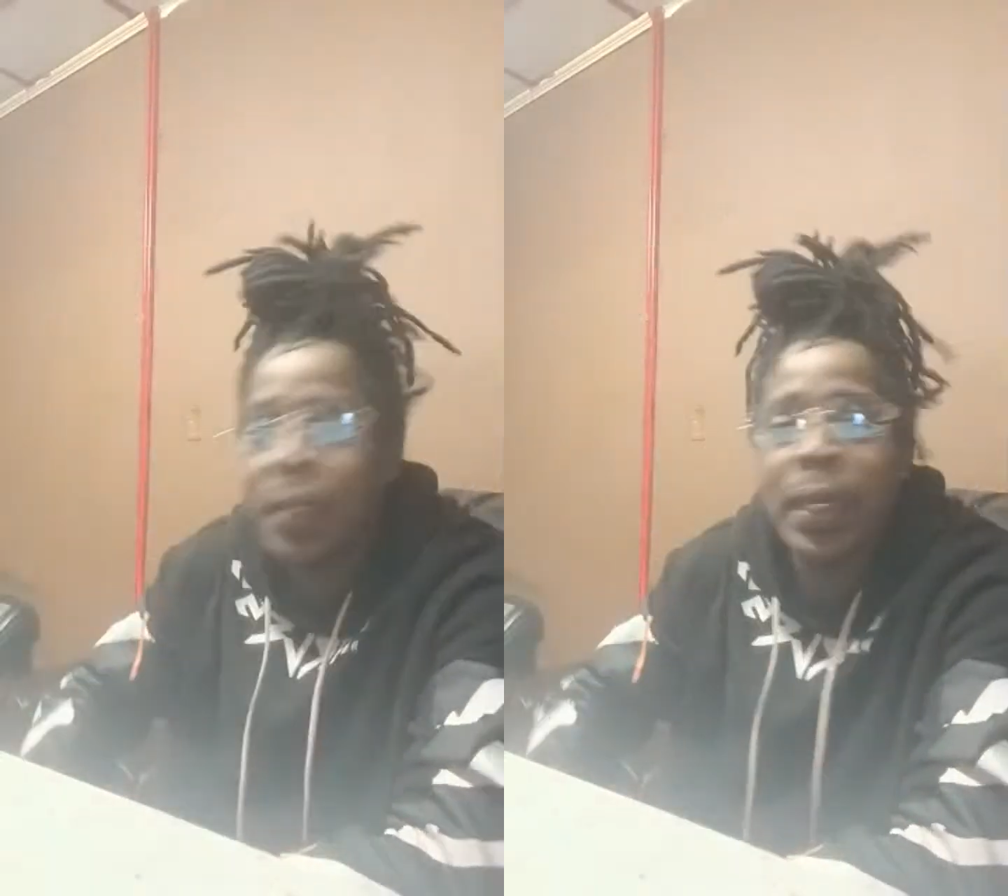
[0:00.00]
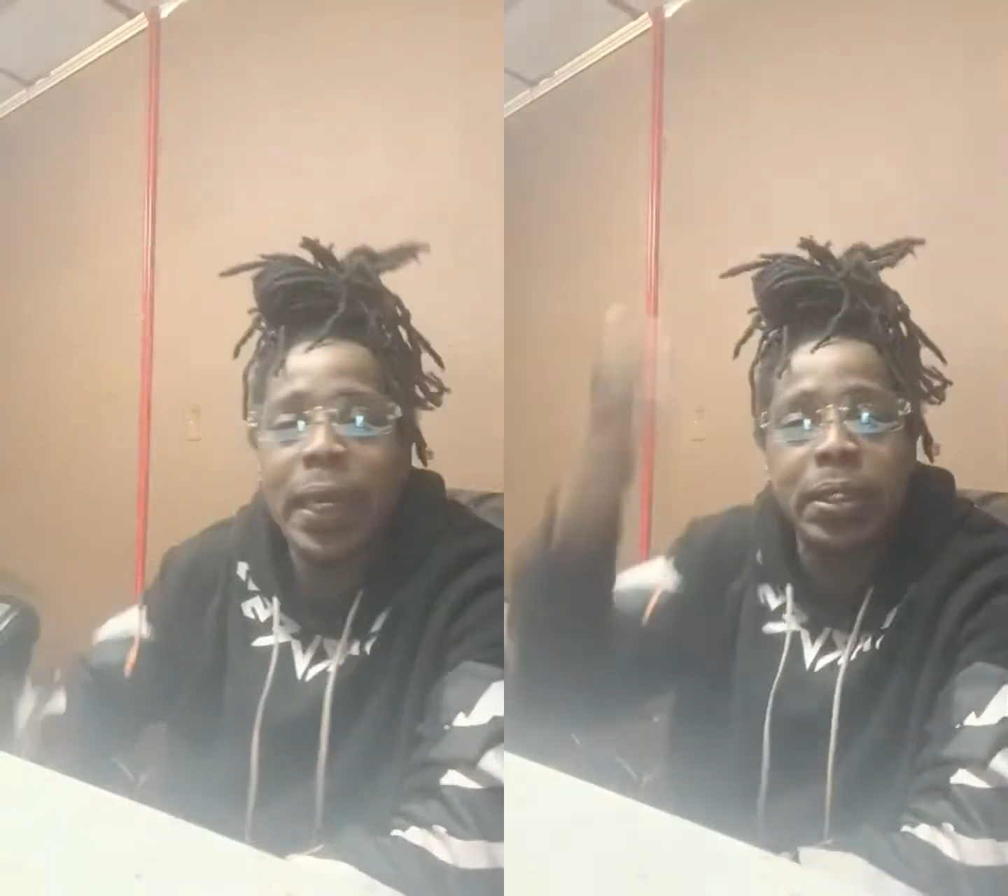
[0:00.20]

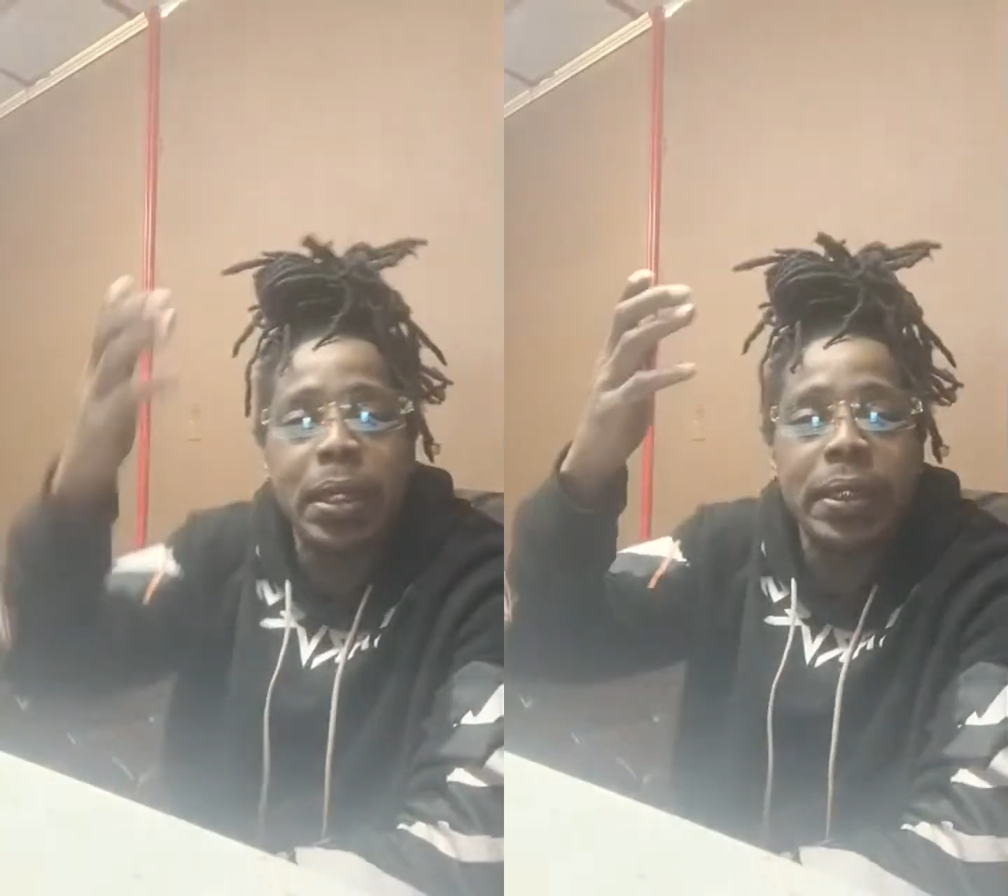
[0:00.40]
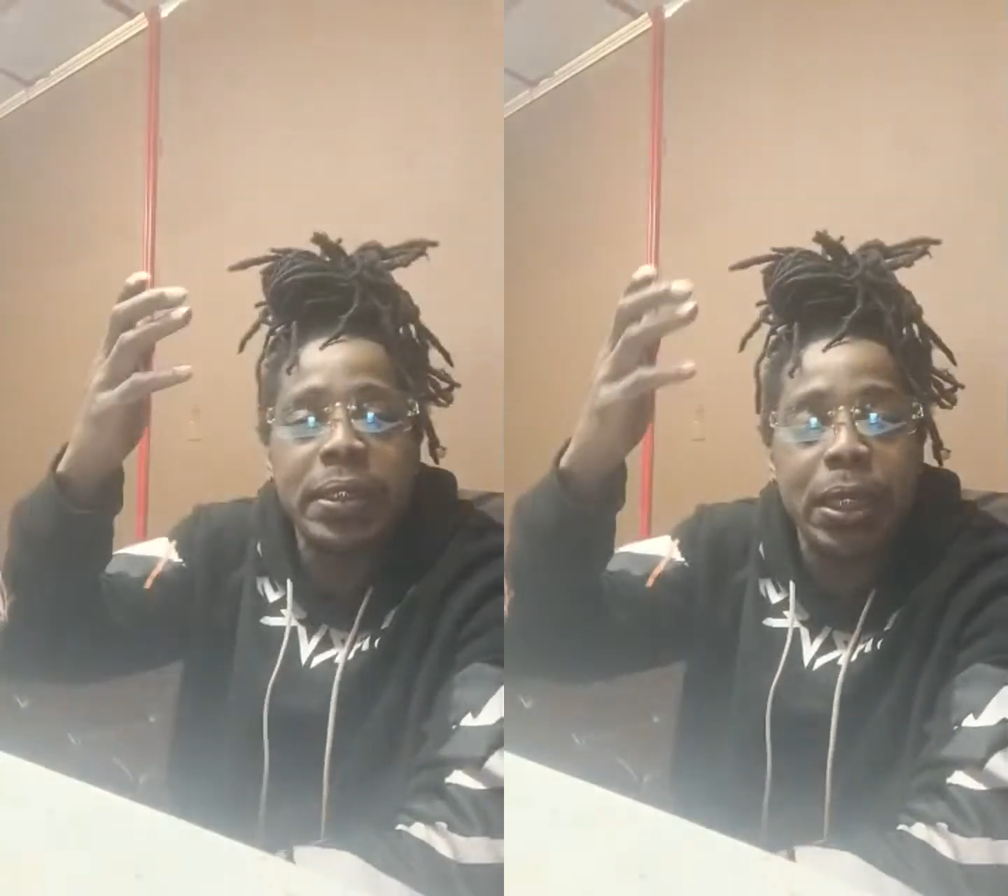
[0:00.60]
And
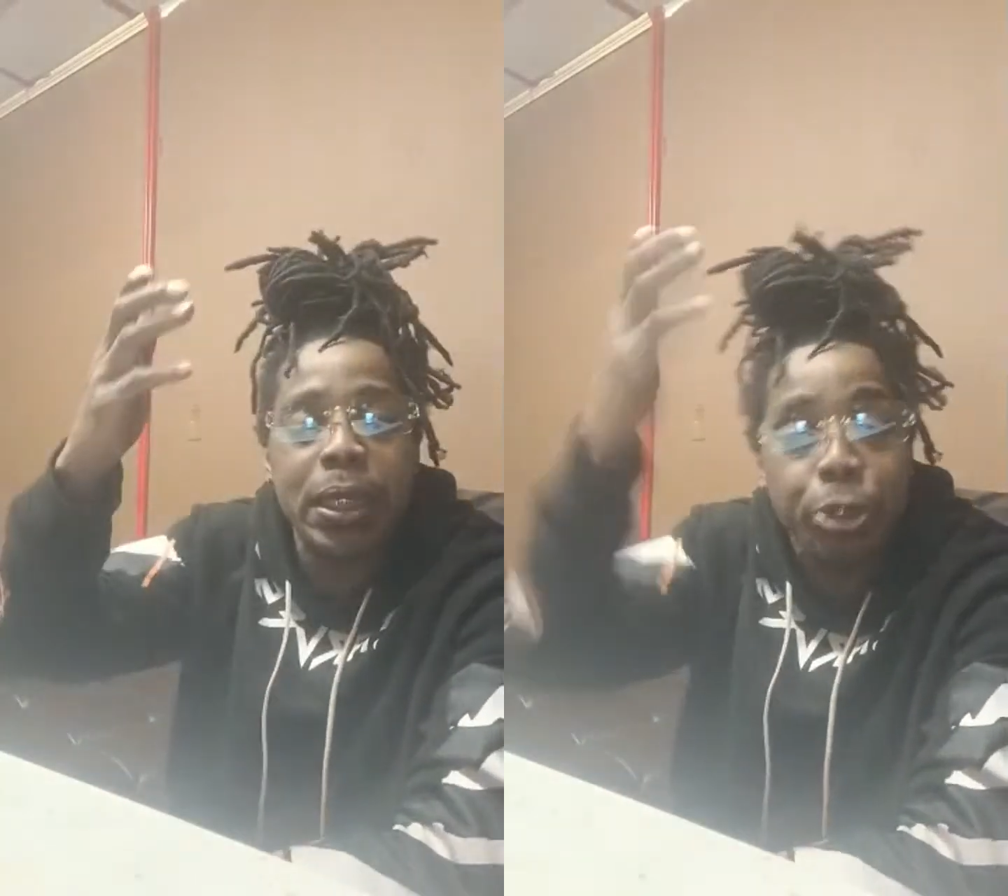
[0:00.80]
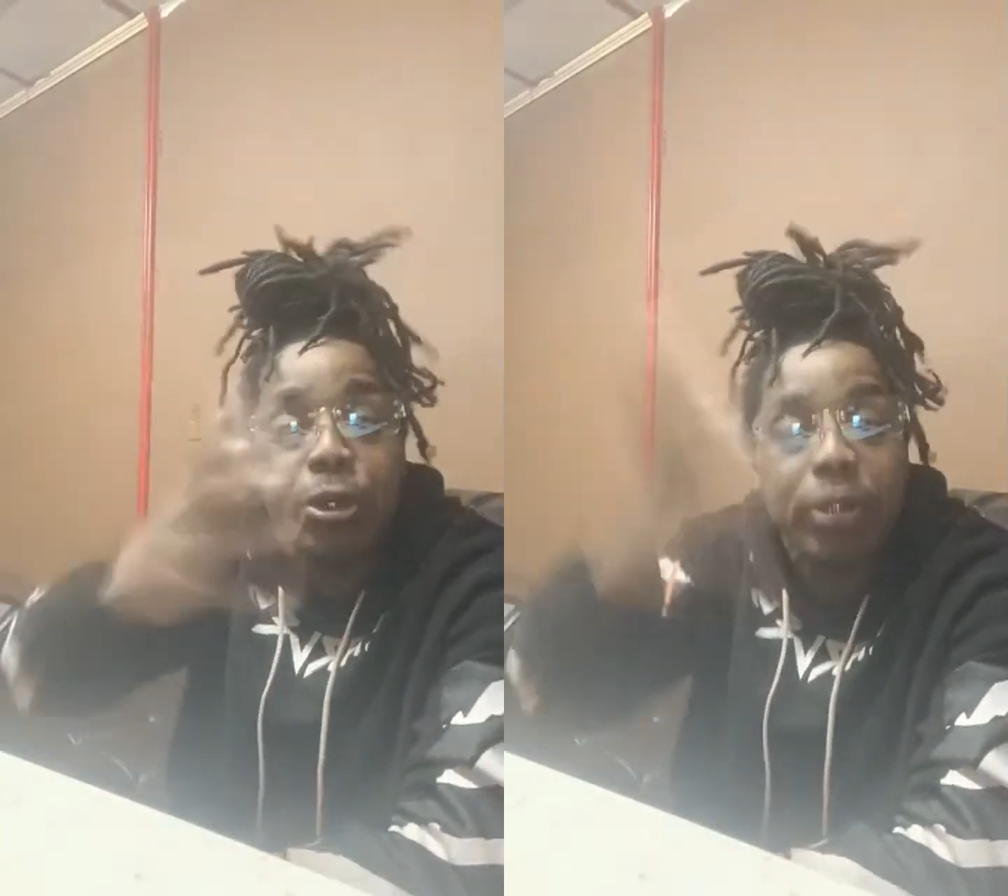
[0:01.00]
Terry said,
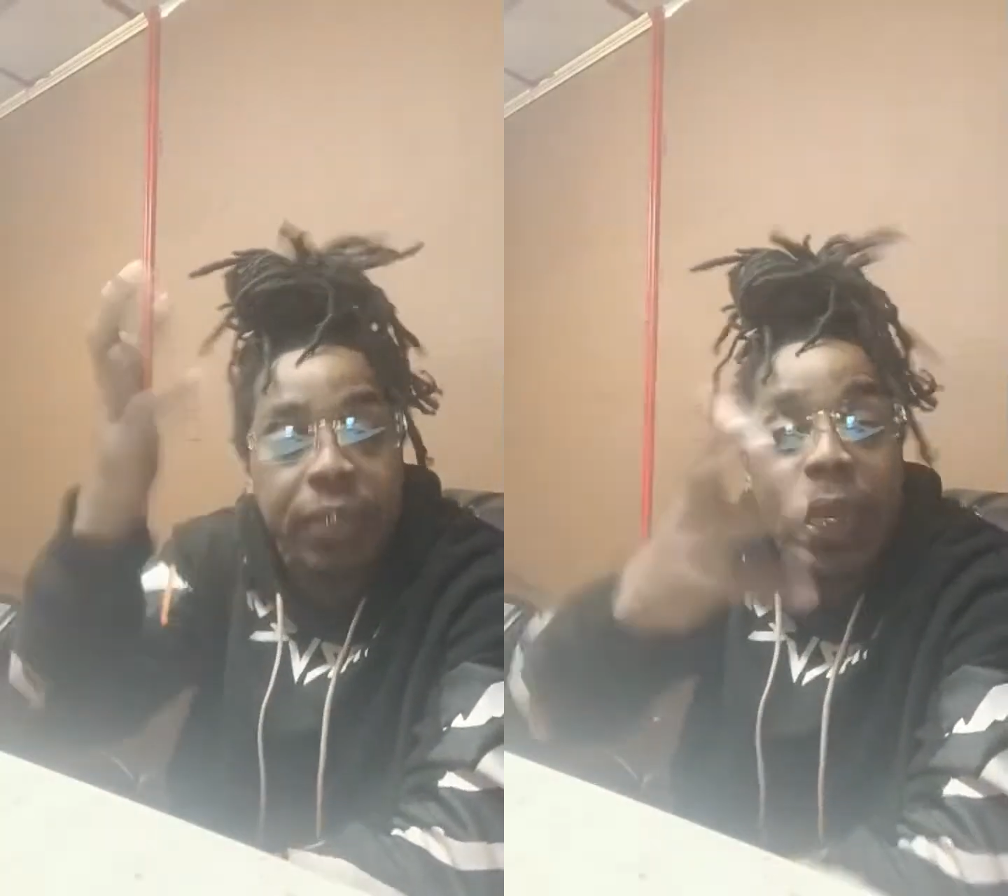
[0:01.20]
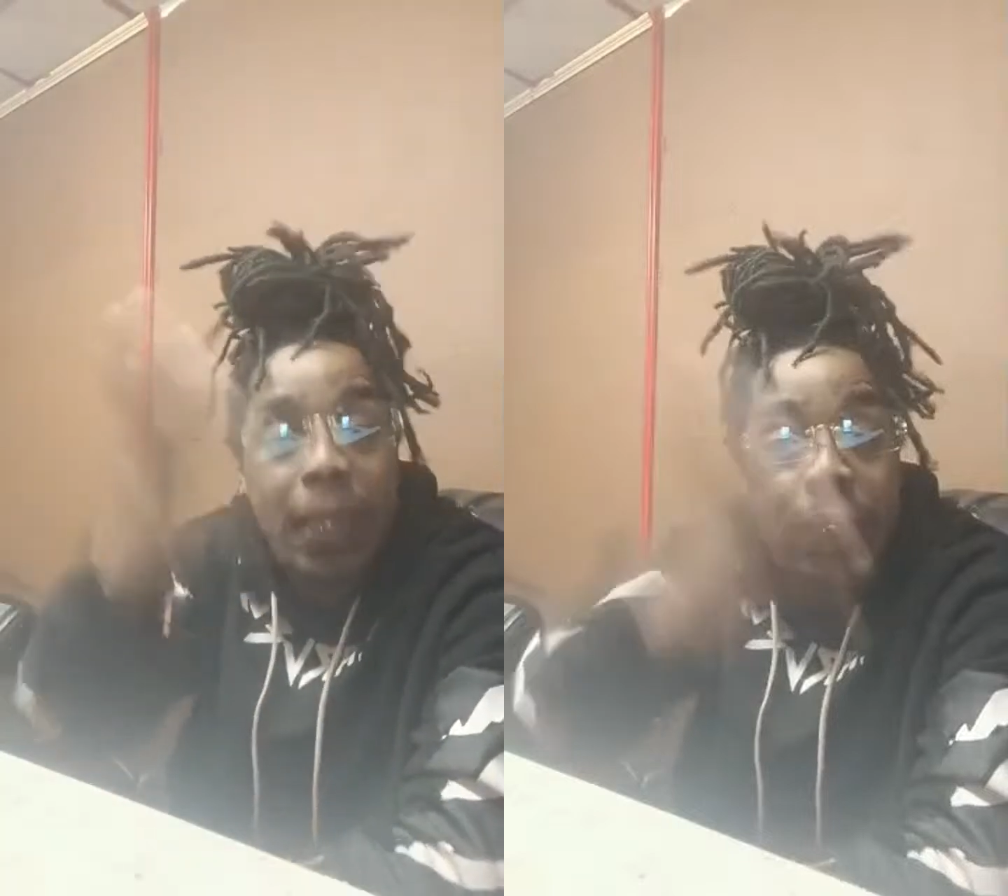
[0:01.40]
"You're
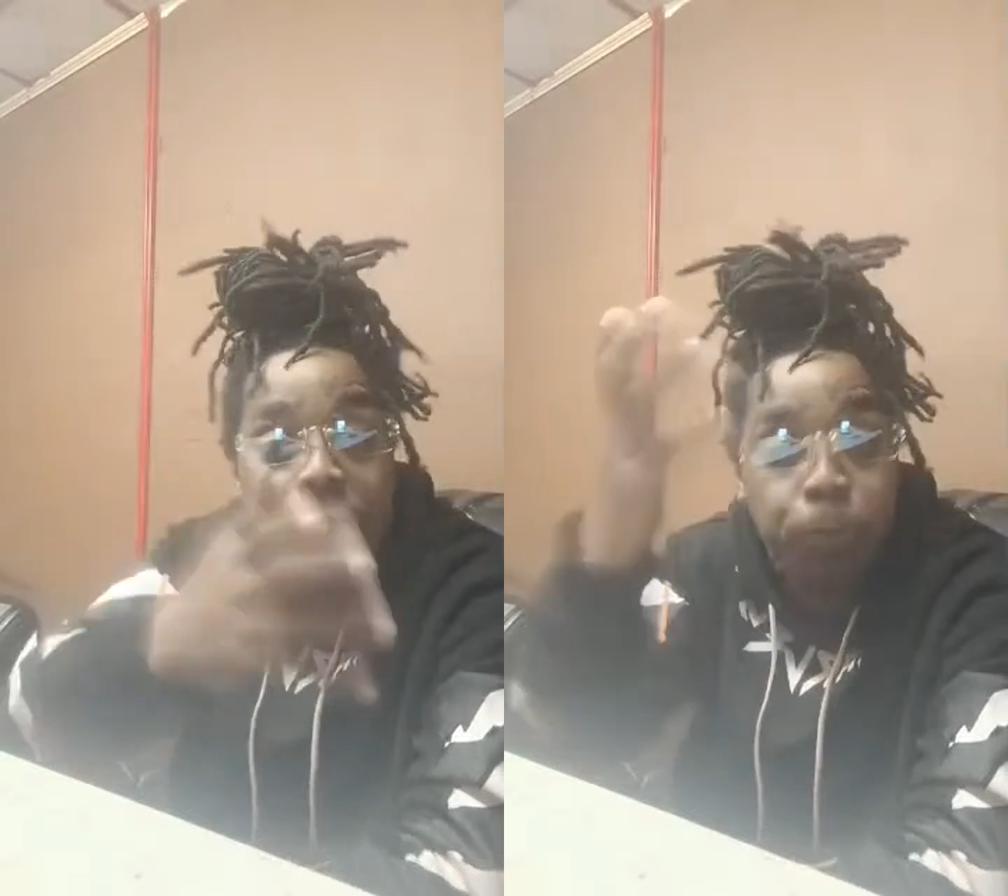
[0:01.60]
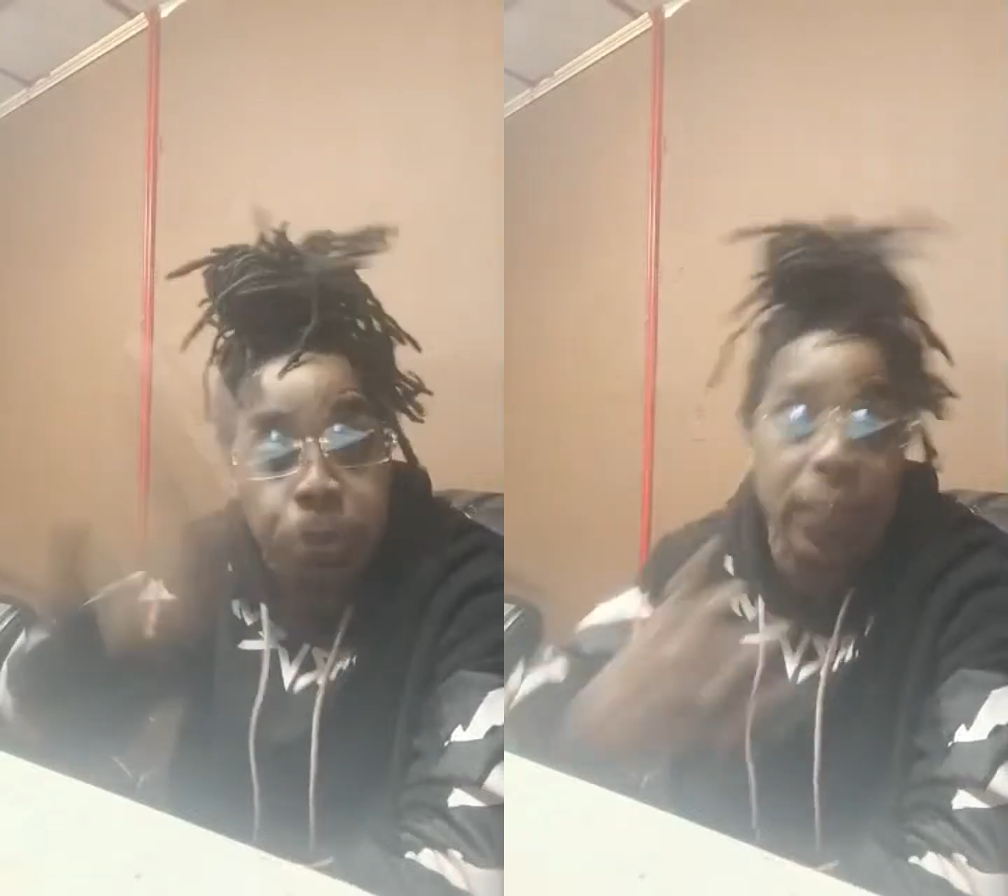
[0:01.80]
taking this
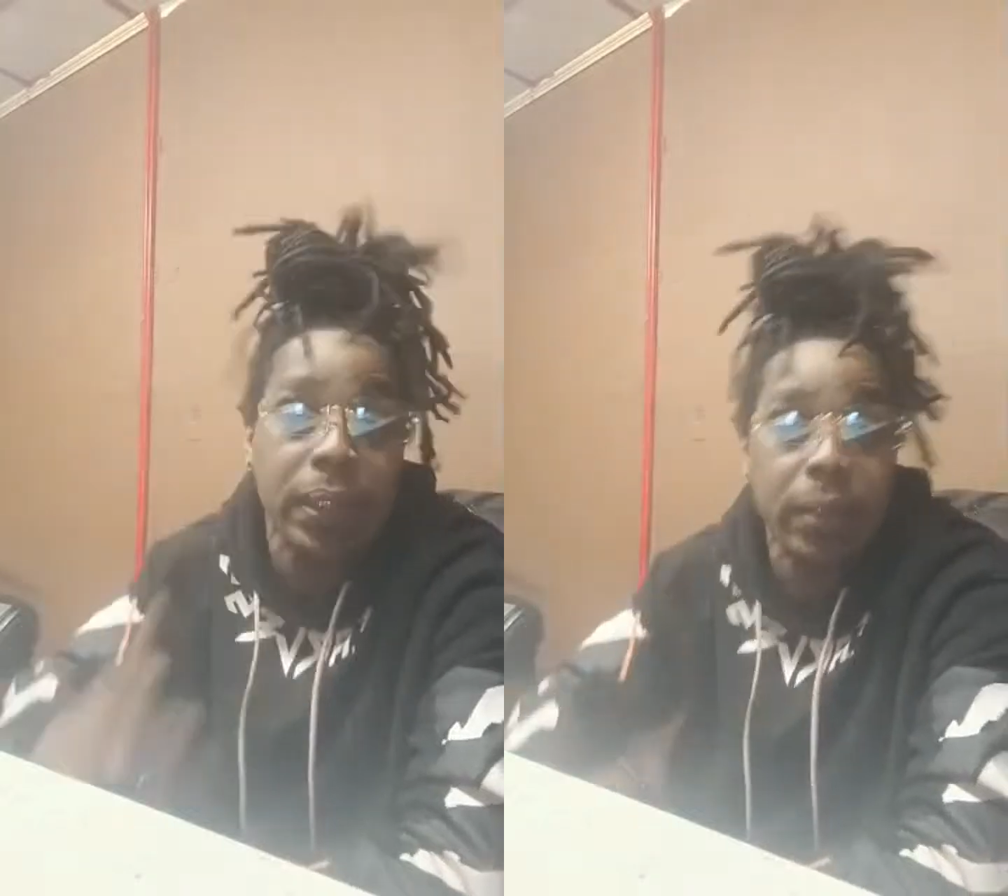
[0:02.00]
plea.